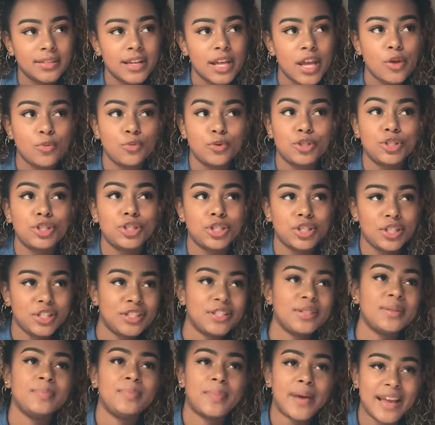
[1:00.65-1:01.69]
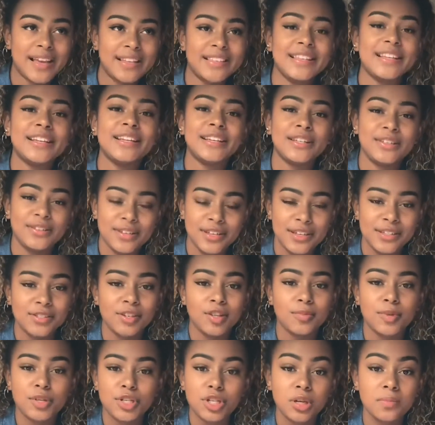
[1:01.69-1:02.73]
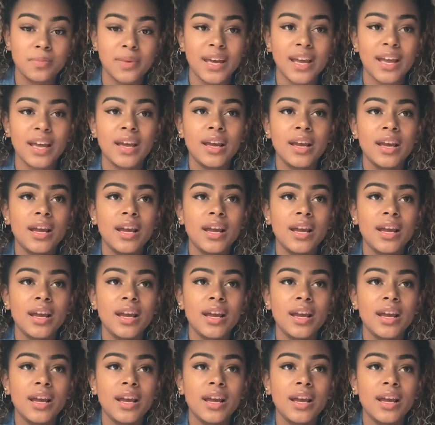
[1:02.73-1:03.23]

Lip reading: It was just to basically look inside my tummy.